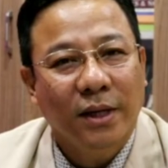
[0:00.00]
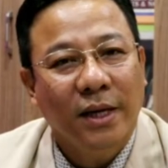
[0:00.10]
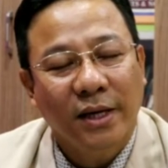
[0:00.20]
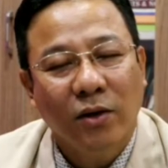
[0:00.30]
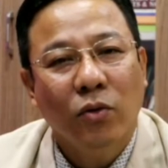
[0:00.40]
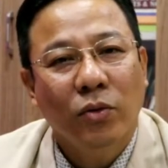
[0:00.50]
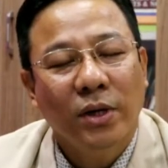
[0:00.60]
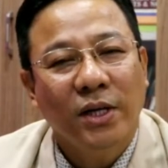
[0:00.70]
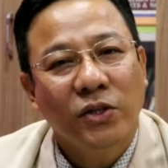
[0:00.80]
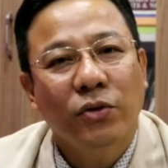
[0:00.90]
A
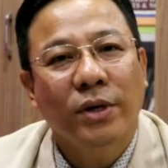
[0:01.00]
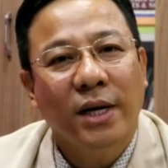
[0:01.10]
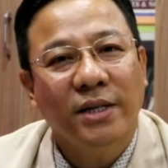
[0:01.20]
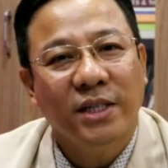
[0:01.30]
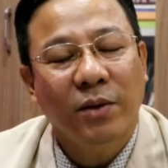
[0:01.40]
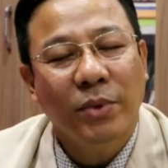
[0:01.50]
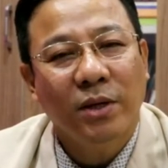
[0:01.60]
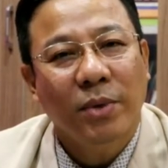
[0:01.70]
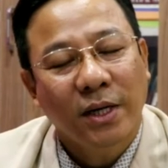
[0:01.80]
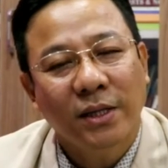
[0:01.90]
renowned historian
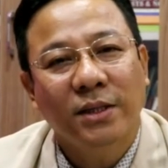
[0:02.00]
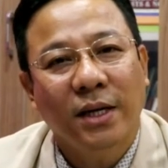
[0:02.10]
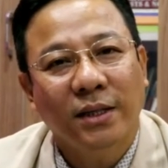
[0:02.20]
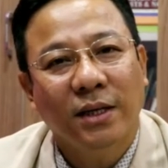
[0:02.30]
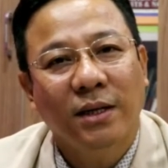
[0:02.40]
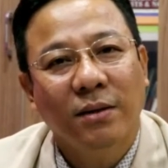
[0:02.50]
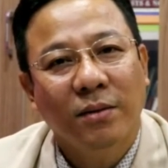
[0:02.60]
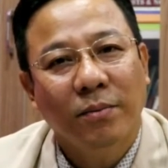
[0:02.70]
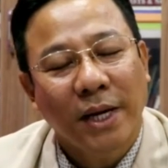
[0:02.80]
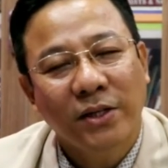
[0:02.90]
J.B. Bhattacharya
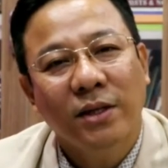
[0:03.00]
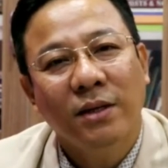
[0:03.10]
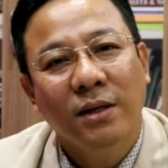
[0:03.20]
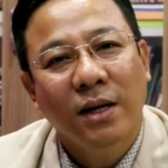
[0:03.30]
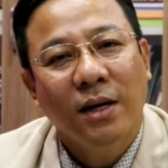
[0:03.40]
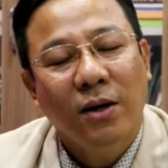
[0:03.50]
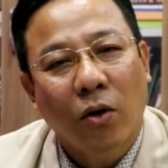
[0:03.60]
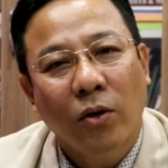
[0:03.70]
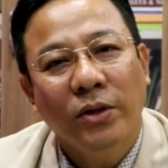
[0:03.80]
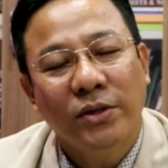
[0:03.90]
mentioned
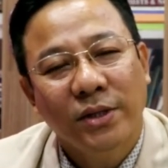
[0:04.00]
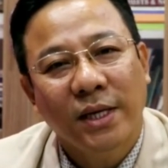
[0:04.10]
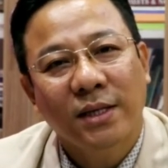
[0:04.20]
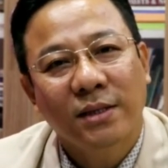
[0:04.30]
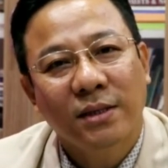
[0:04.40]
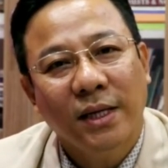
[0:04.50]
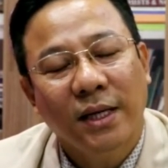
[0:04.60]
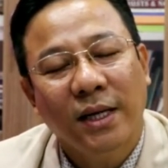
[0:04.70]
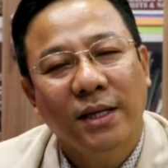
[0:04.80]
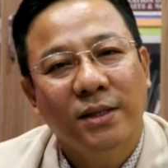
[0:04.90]
all these things
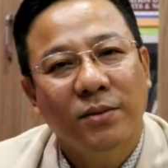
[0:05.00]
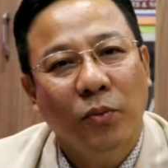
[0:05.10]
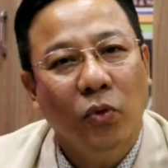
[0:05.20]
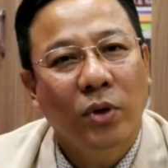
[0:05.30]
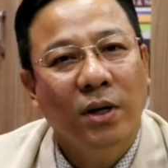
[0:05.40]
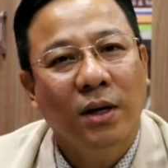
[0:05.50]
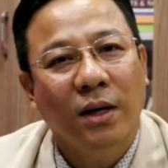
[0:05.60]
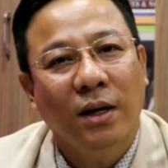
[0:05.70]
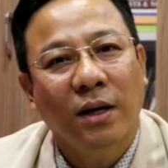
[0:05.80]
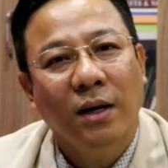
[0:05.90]
in his book
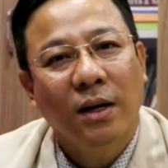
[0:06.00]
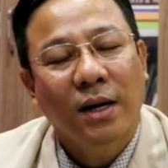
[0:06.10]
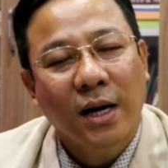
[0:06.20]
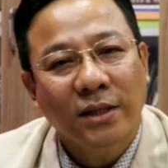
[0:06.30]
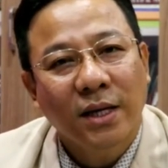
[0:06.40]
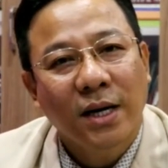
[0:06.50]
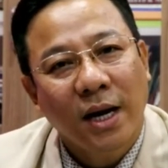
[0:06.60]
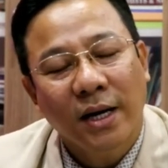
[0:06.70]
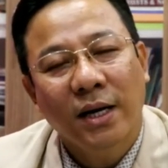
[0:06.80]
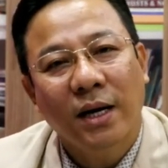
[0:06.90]
Kachar
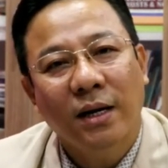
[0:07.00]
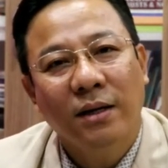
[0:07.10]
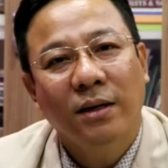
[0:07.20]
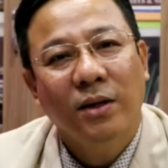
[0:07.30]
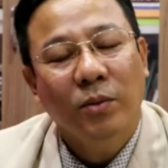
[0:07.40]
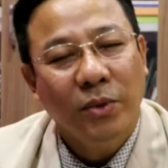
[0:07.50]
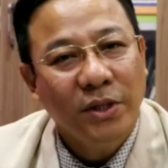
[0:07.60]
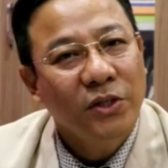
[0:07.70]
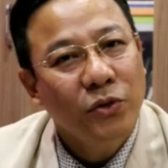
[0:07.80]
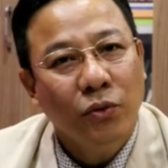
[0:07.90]
Under
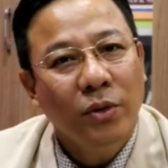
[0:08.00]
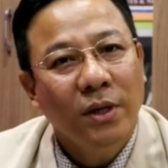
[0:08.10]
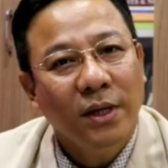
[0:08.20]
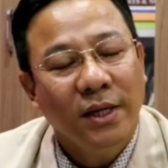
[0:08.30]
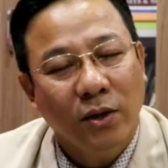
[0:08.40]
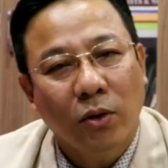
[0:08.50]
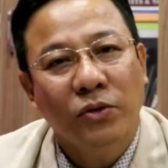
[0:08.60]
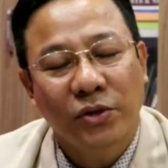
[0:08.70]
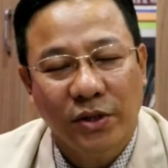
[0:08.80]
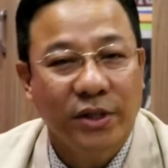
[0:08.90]
British Rule in
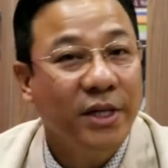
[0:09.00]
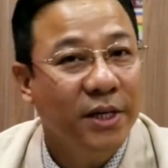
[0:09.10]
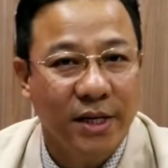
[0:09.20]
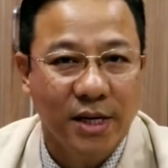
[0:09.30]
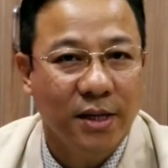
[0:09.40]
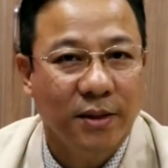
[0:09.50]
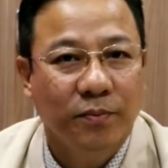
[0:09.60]
Northeast India.